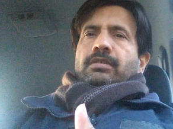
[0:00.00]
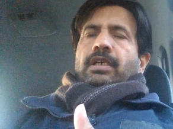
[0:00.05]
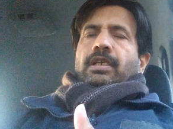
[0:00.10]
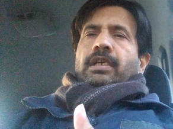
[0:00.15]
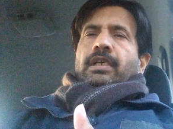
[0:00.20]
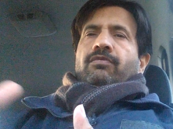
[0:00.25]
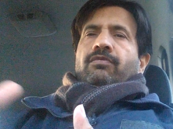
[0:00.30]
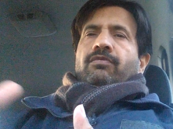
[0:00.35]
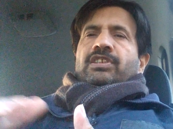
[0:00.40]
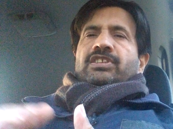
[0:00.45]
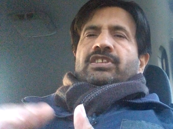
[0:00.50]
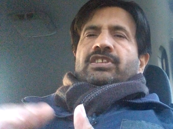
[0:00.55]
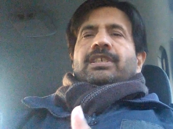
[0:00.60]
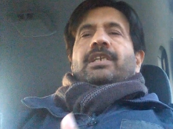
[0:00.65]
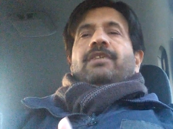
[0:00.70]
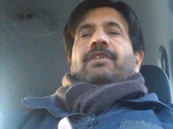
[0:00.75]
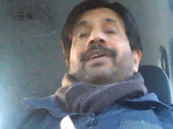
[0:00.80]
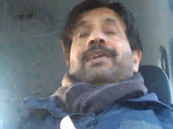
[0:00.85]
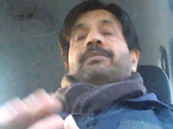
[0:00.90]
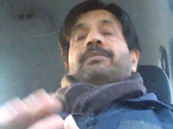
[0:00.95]
And once it
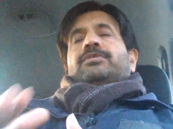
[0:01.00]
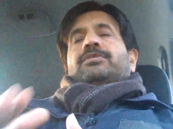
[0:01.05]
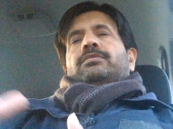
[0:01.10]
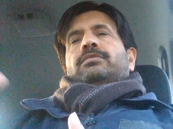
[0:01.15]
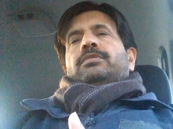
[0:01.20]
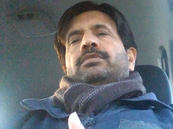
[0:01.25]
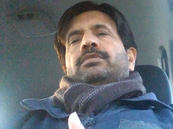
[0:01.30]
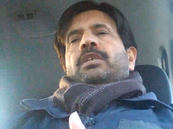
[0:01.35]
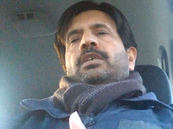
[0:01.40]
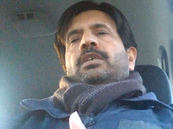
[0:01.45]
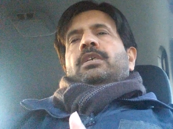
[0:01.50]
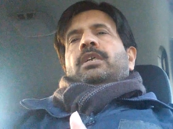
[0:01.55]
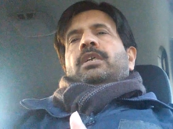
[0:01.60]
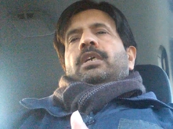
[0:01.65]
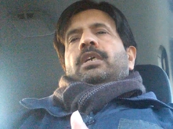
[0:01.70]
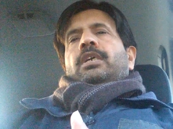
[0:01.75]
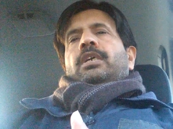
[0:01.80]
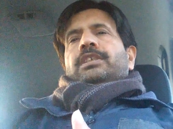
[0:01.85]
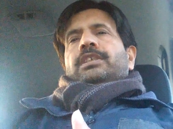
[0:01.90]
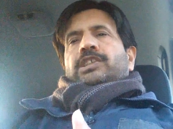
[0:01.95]
develops to the
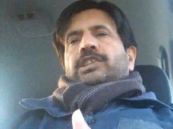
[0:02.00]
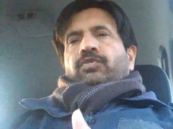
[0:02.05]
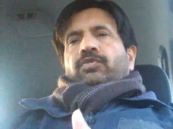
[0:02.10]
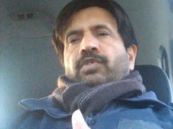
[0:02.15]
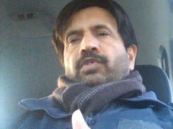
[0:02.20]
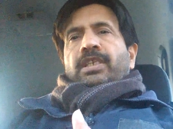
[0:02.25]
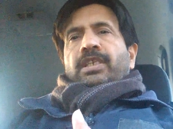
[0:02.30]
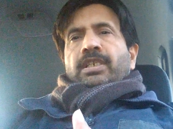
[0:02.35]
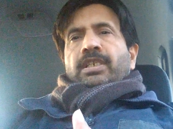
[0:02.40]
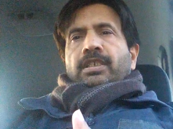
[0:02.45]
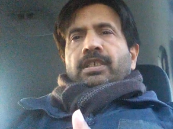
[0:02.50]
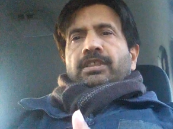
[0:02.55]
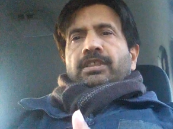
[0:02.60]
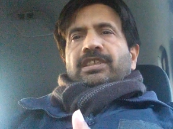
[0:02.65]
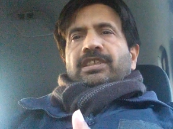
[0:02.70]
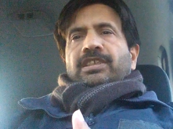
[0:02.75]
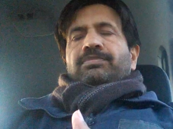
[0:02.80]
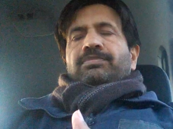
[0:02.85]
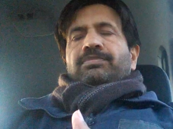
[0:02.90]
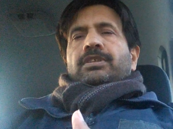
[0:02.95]
severe
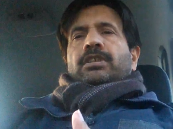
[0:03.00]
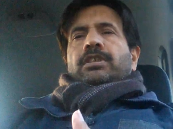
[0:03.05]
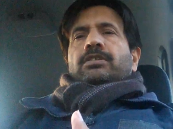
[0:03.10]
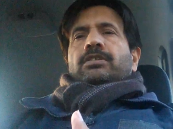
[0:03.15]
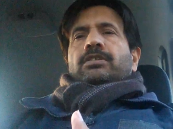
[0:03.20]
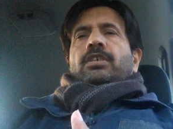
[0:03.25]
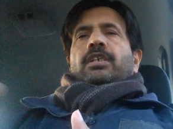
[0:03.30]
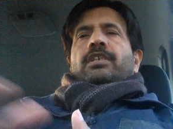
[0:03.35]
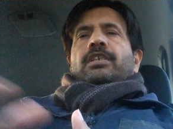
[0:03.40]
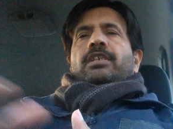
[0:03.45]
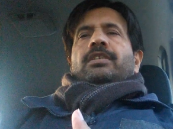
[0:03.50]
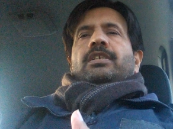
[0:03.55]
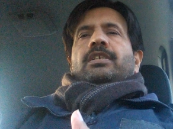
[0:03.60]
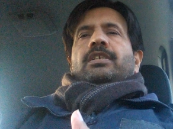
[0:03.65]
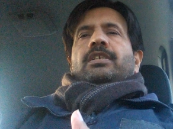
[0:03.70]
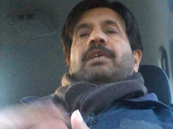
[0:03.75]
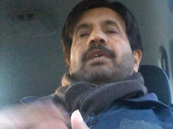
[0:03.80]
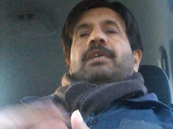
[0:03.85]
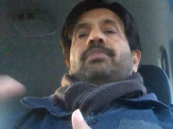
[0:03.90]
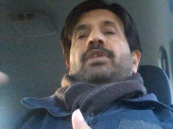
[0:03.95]
sepsis or the
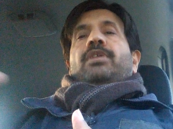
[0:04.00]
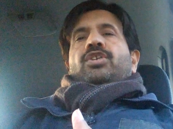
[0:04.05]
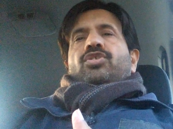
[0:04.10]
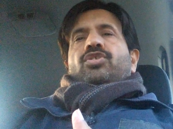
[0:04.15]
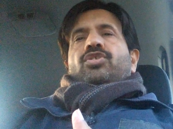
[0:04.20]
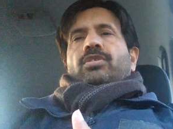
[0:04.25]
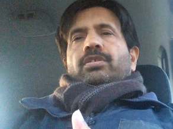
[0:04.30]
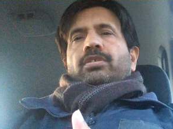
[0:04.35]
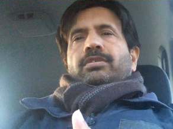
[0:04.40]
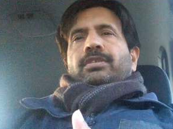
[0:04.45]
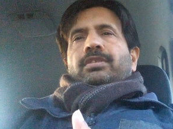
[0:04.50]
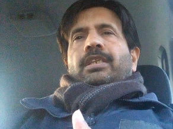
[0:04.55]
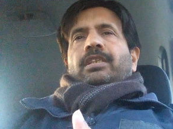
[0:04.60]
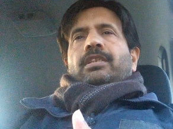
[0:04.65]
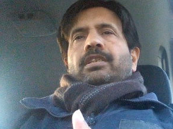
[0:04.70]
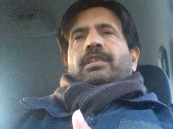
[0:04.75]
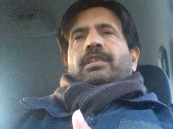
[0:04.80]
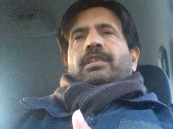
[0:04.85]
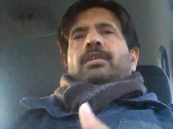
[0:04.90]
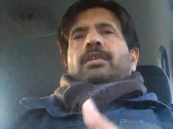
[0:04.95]
septic shock,
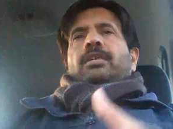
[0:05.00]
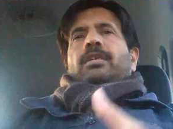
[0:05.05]
then the